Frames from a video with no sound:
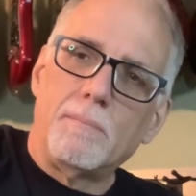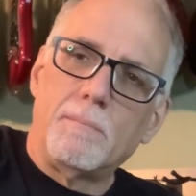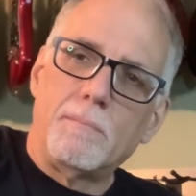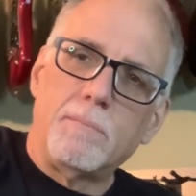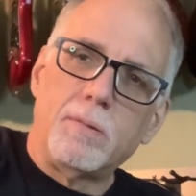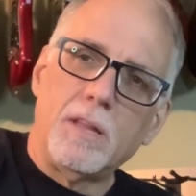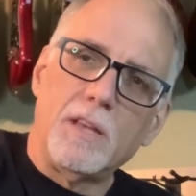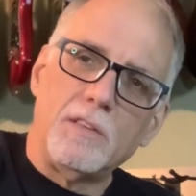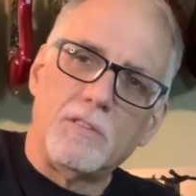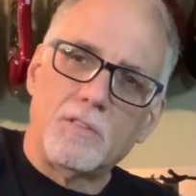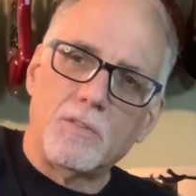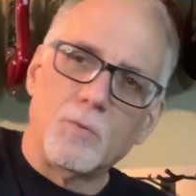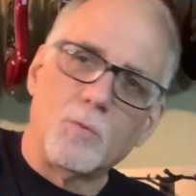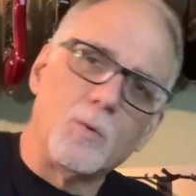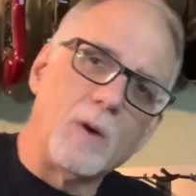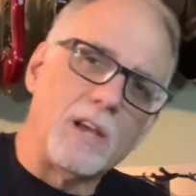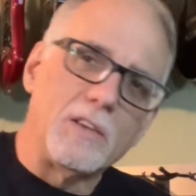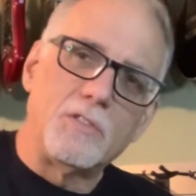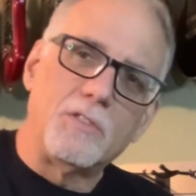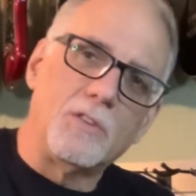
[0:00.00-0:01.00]
place to
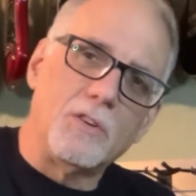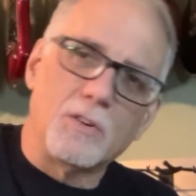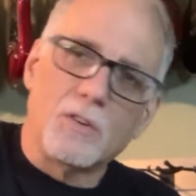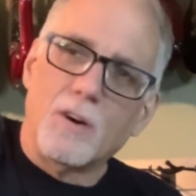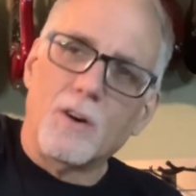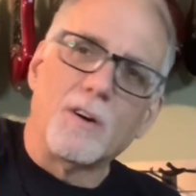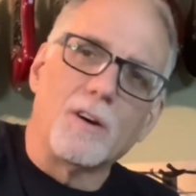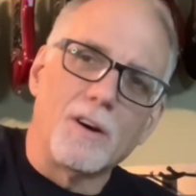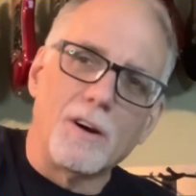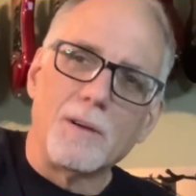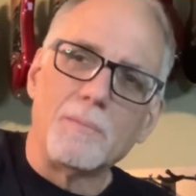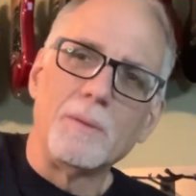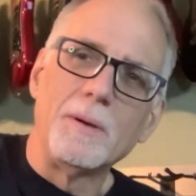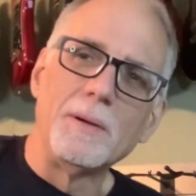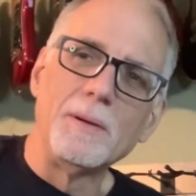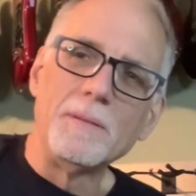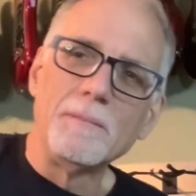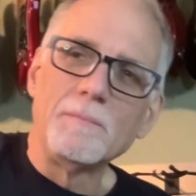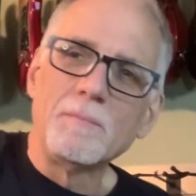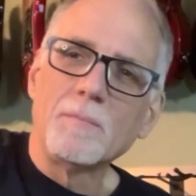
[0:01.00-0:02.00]
rest your arm
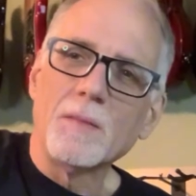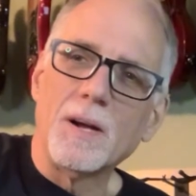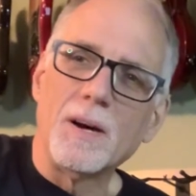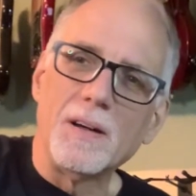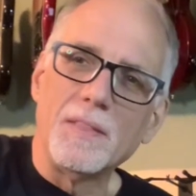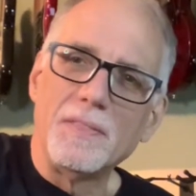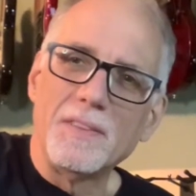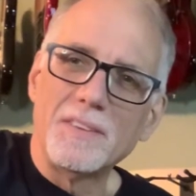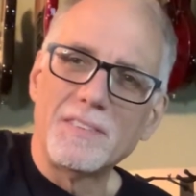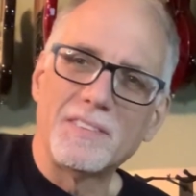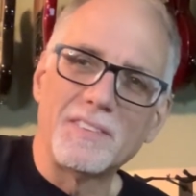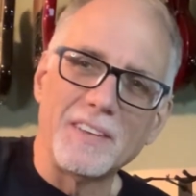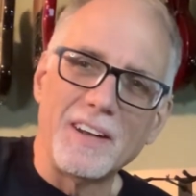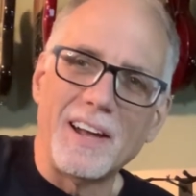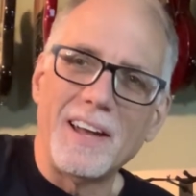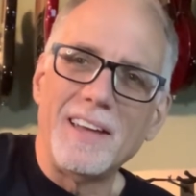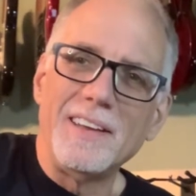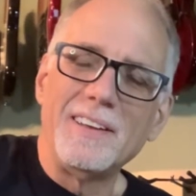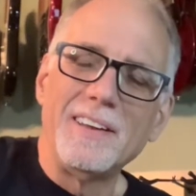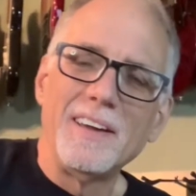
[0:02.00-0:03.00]
on this
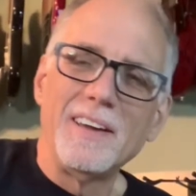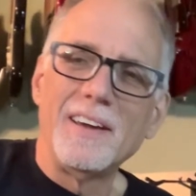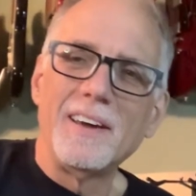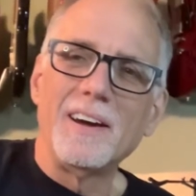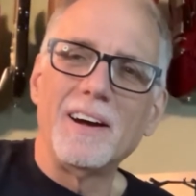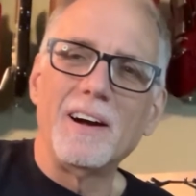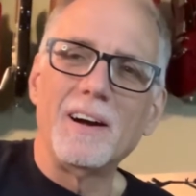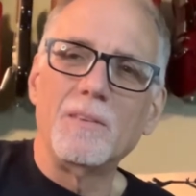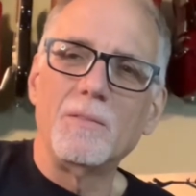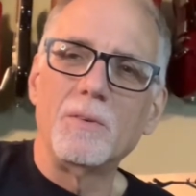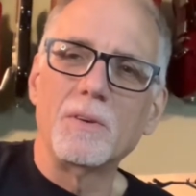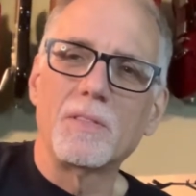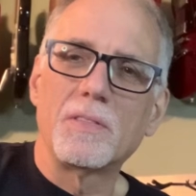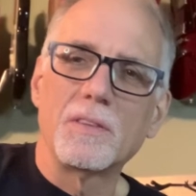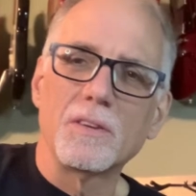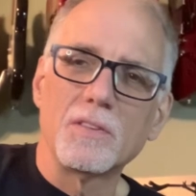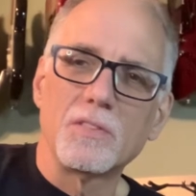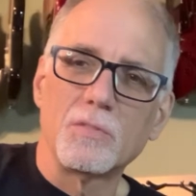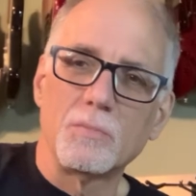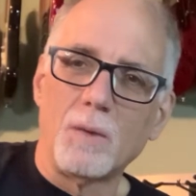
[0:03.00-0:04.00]
side with
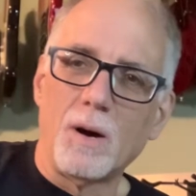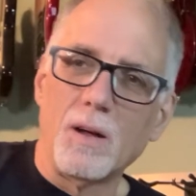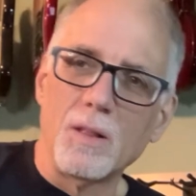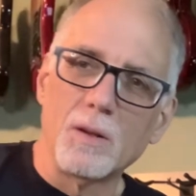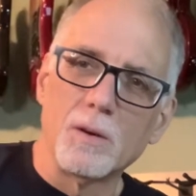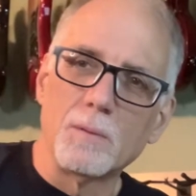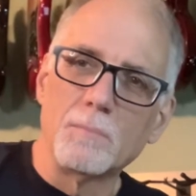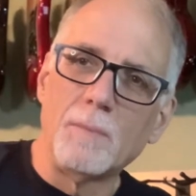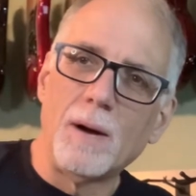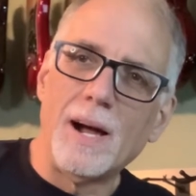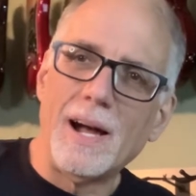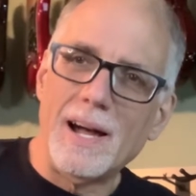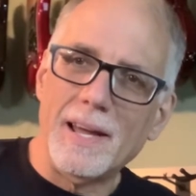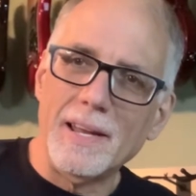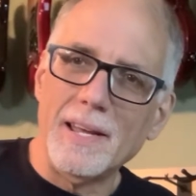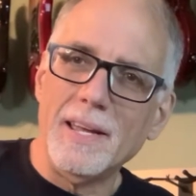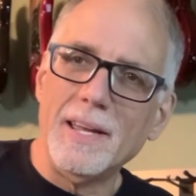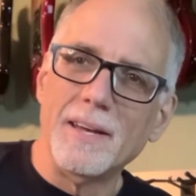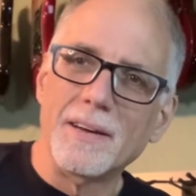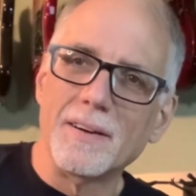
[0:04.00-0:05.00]
a smaller
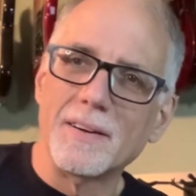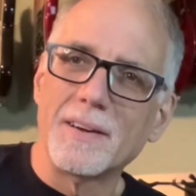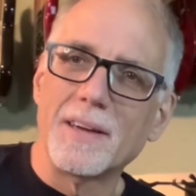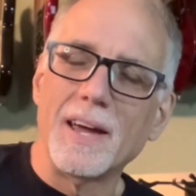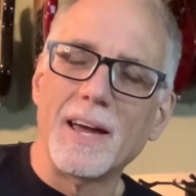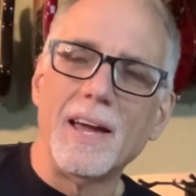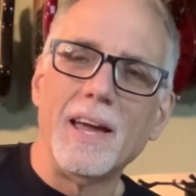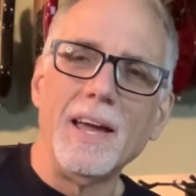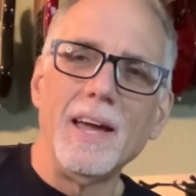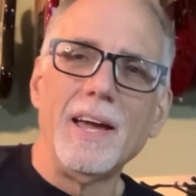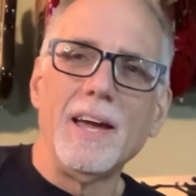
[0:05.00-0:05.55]
body, okay?